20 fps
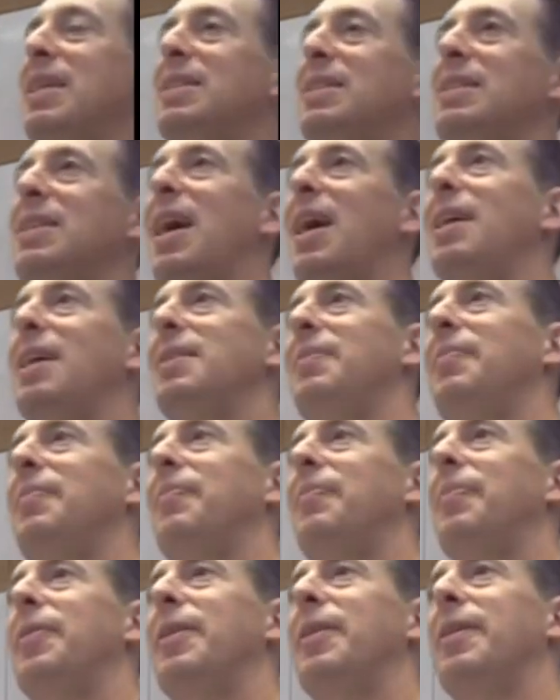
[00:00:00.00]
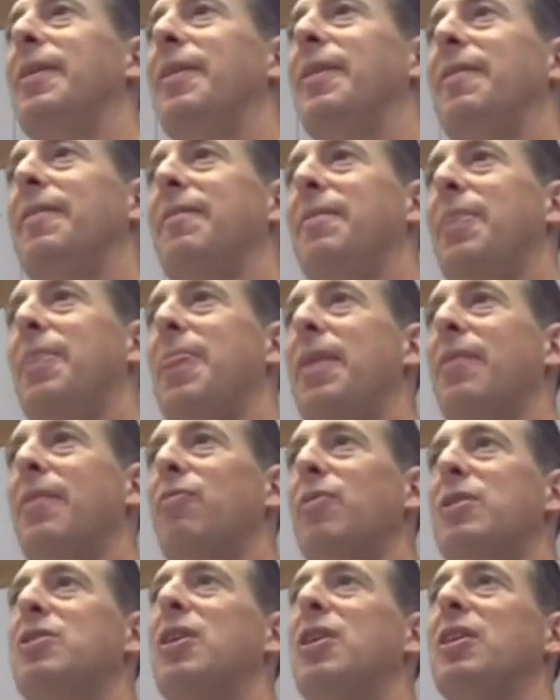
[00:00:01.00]
it's not if
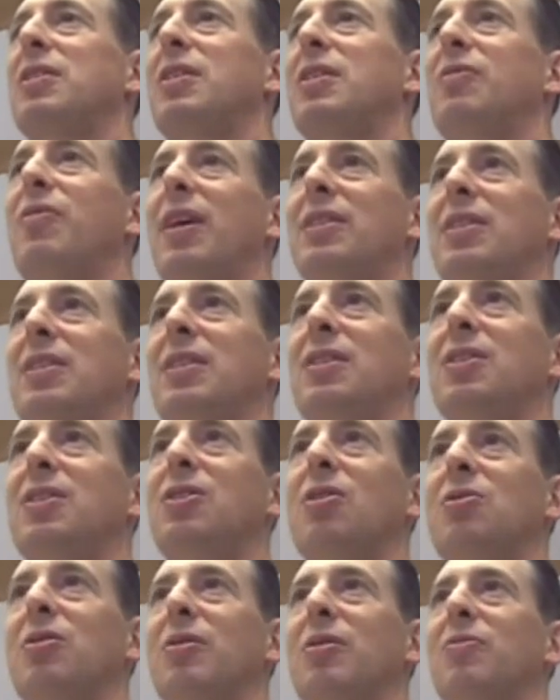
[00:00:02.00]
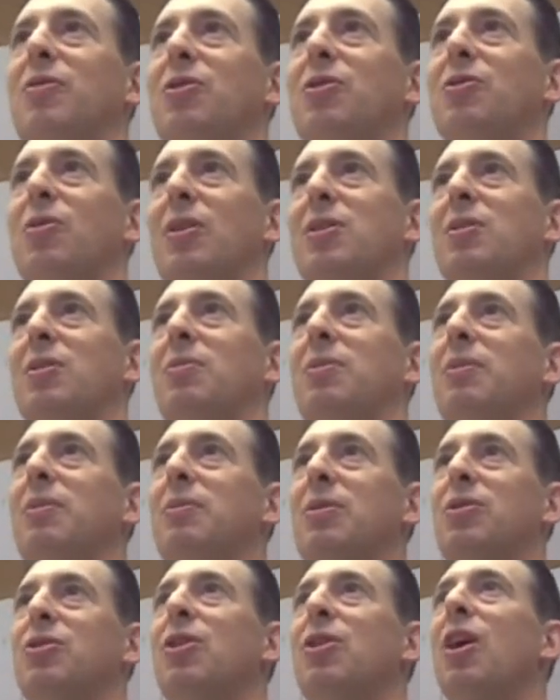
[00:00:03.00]
we just invested in social infrastructure, we
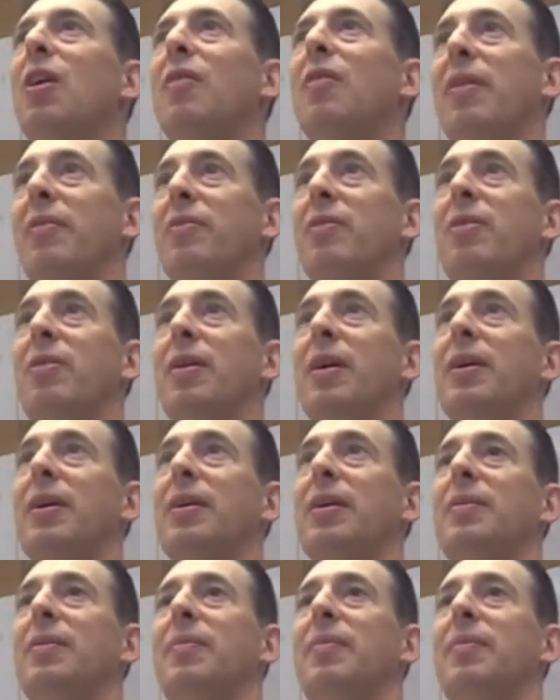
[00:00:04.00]
would solve everything.